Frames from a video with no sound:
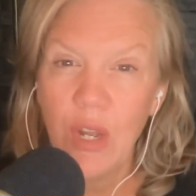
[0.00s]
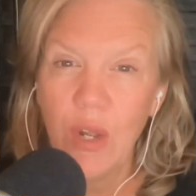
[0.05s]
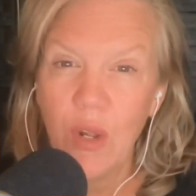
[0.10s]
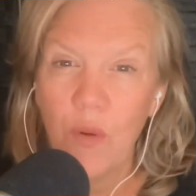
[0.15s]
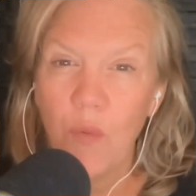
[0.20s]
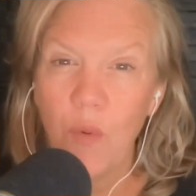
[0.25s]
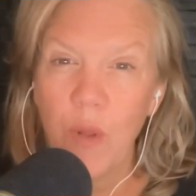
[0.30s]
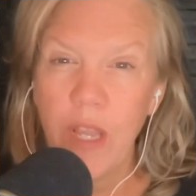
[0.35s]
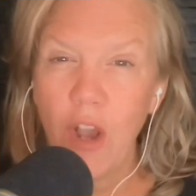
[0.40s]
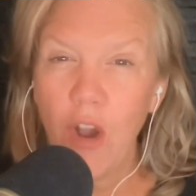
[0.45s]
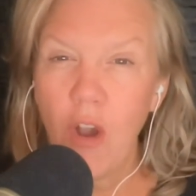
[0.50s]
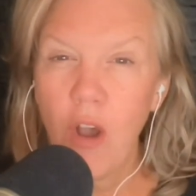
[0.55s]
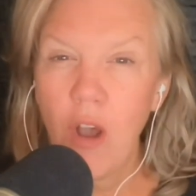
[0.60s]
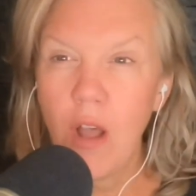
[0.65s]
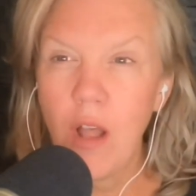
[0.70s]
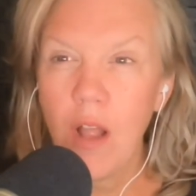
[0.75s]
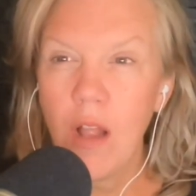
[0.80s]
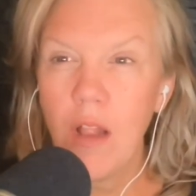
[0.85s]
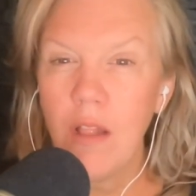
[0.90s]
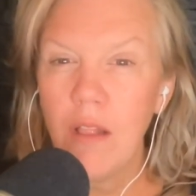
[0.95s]
we
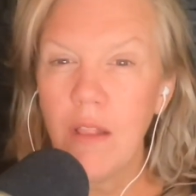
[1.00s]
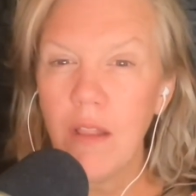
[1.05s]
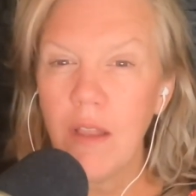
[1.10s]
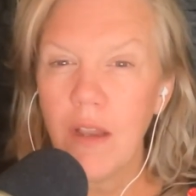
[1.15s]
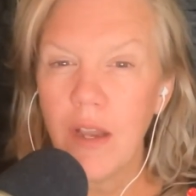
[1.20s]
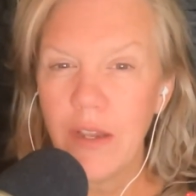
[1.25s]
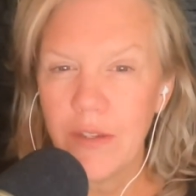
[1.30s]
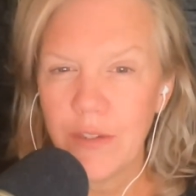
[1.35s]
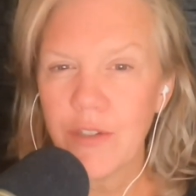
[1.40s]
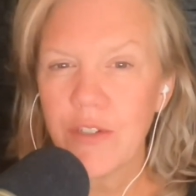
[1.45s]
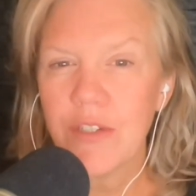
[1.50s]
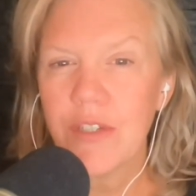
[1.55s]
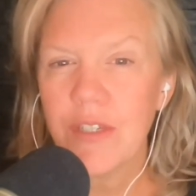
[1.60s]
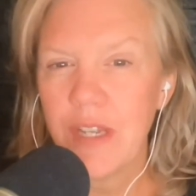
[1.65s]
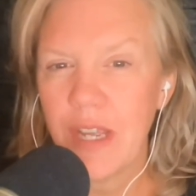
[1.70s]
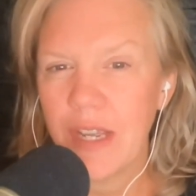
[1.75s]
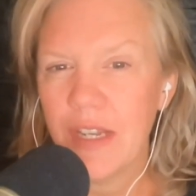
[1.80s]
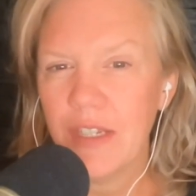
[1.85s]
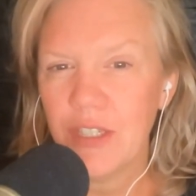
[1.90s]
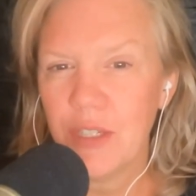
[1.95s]
all
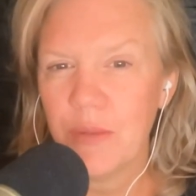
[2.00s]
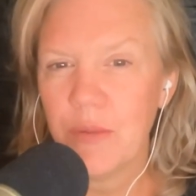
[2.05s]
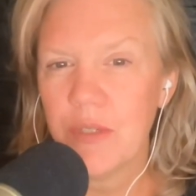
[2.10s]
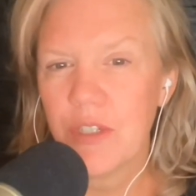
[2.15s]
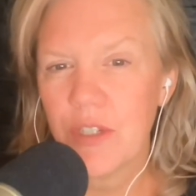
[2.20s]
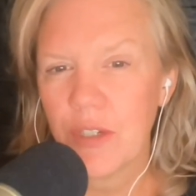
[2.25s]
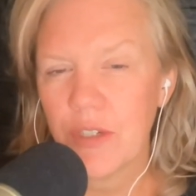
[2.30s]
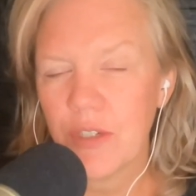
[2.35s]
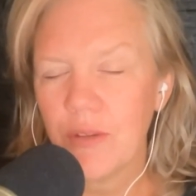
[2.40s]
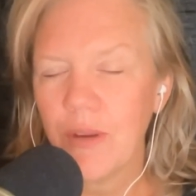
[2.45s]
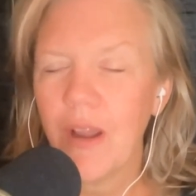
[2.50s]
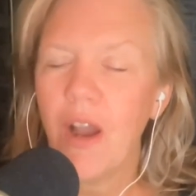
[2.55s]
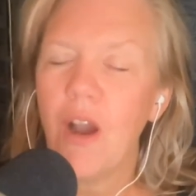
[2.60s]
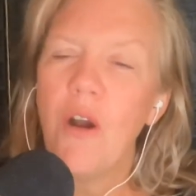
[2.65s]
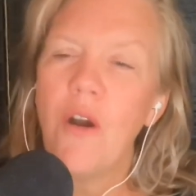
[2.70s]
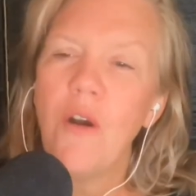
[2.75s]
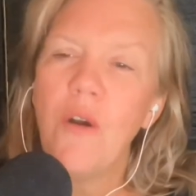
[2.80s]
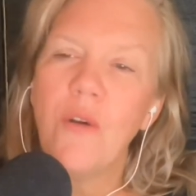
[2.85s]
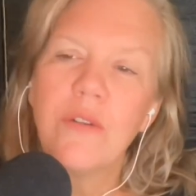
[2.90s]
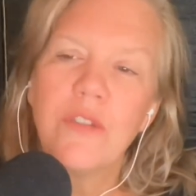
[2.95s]
understand to a certain degree,
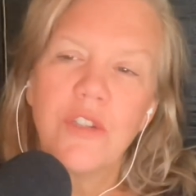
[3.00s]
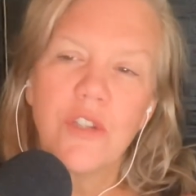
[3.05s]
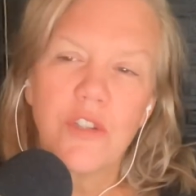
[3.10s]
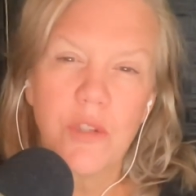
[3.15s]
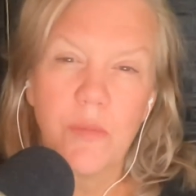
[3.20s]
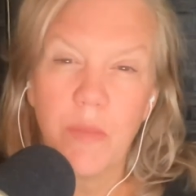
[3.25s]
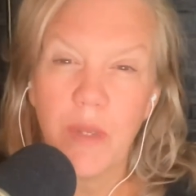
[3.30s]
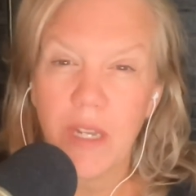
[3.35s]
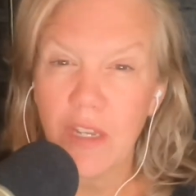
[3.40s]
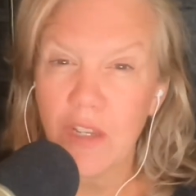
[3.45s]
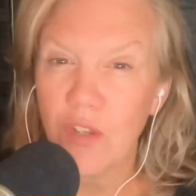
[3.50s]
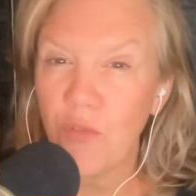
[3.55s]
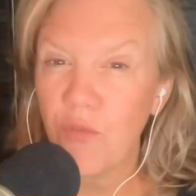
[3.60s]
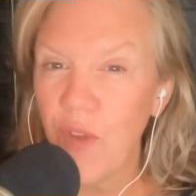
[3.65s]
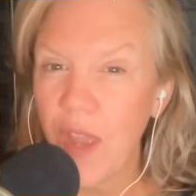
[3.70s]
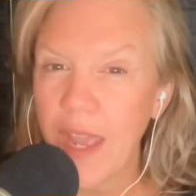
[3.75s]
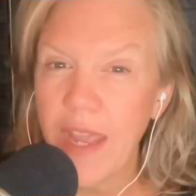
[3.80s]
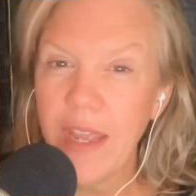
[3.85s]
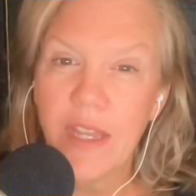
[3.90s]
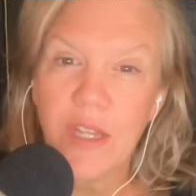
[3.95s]
oh, social media is
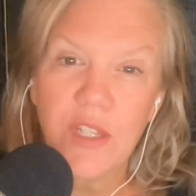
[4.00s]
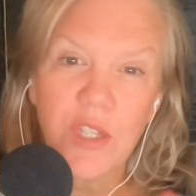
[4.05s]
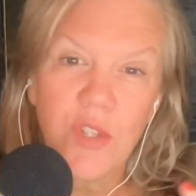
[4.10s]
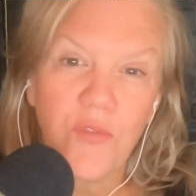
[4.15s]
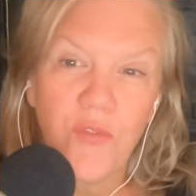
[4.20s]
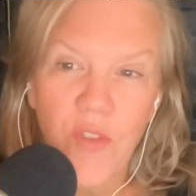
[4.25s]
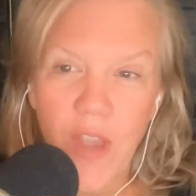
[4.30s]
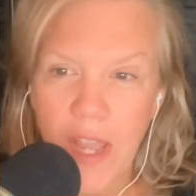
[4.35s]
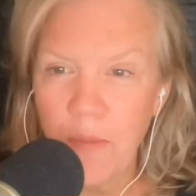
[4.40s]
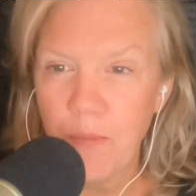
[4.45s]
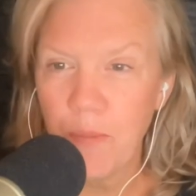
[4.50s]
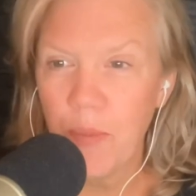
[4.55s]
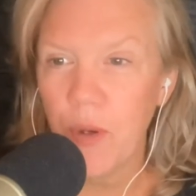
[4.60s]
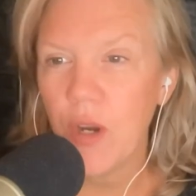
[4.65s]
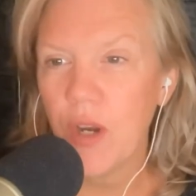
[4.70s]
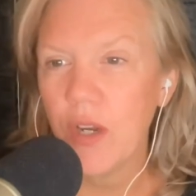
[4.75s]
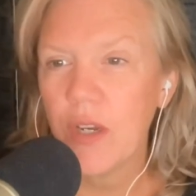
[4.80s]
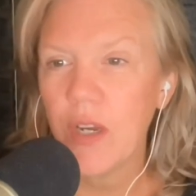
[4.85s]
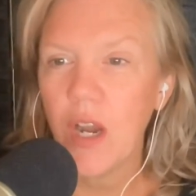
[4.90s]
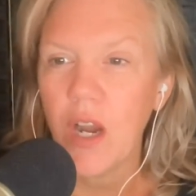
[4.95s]
fake. It's fake
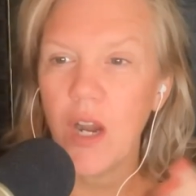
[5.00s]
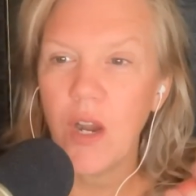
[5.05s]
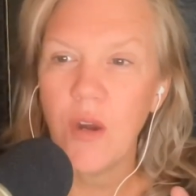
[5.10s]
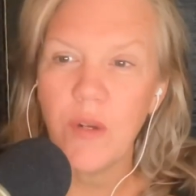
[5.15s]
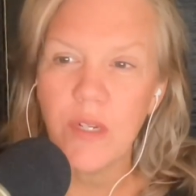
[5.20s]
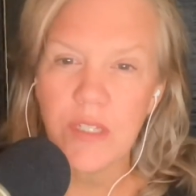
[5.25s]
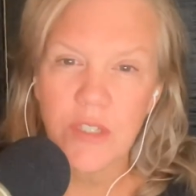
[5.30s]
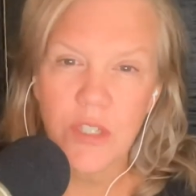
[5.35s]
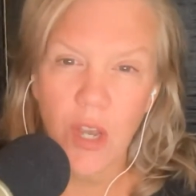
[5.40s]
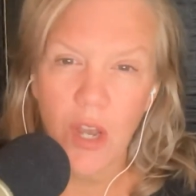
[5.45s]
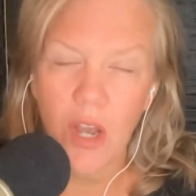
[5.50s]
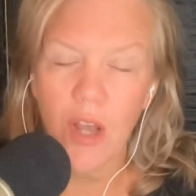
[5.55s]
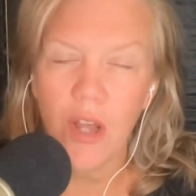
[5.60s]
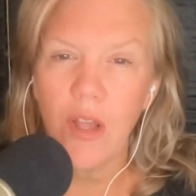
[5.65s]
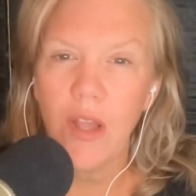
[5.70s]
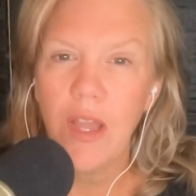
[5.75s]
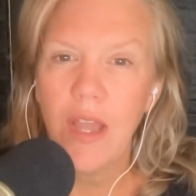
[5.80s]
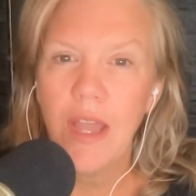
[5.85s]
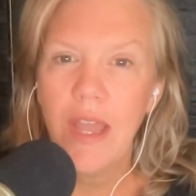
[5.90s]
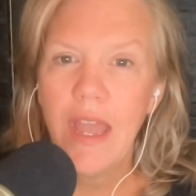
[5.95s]
book. Oh, it's all.